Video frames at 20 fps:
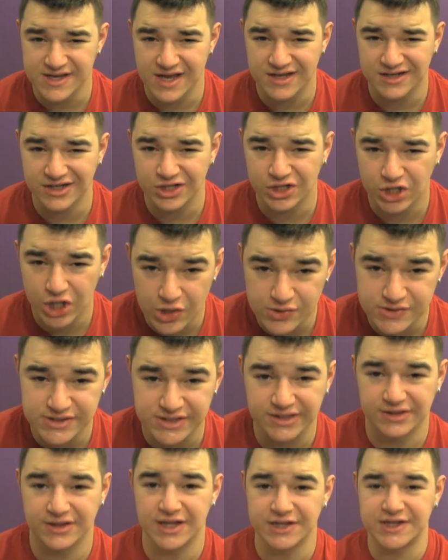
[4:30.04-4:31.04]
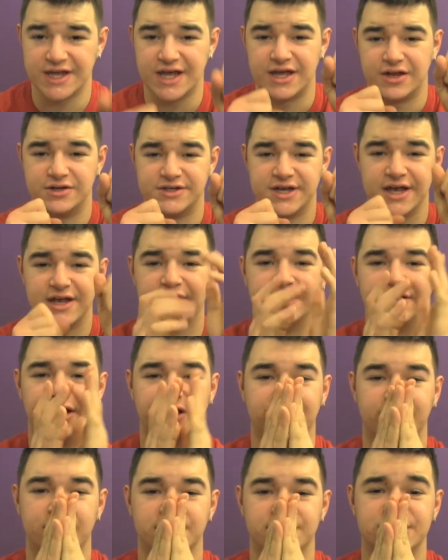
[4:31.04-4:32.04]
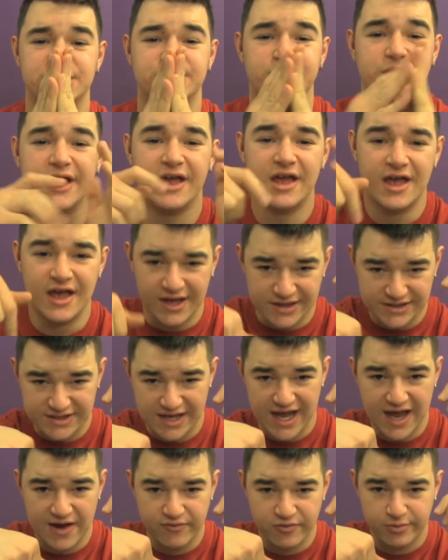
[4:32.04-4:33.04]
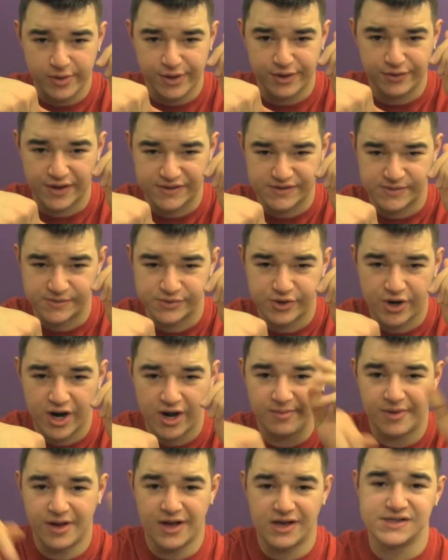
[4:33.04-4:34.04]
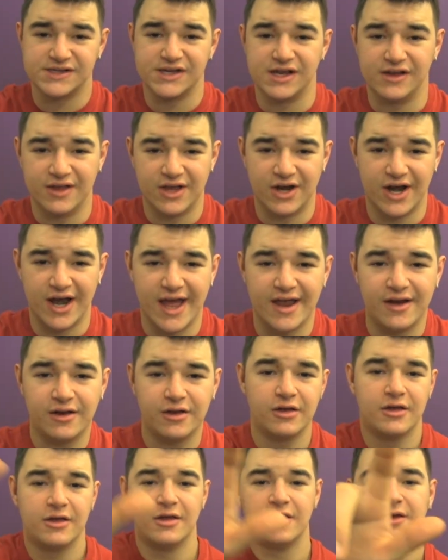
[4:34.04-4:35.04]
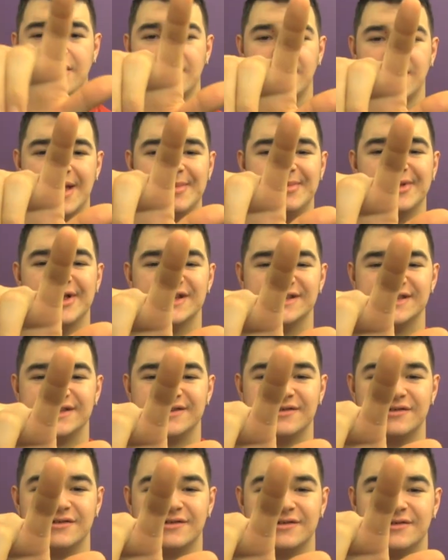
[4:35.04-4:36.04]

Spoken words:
said, in closing, let the haters hate, let the Christians pray. To everybody, like, subscribe. I'll see you later, and God bless.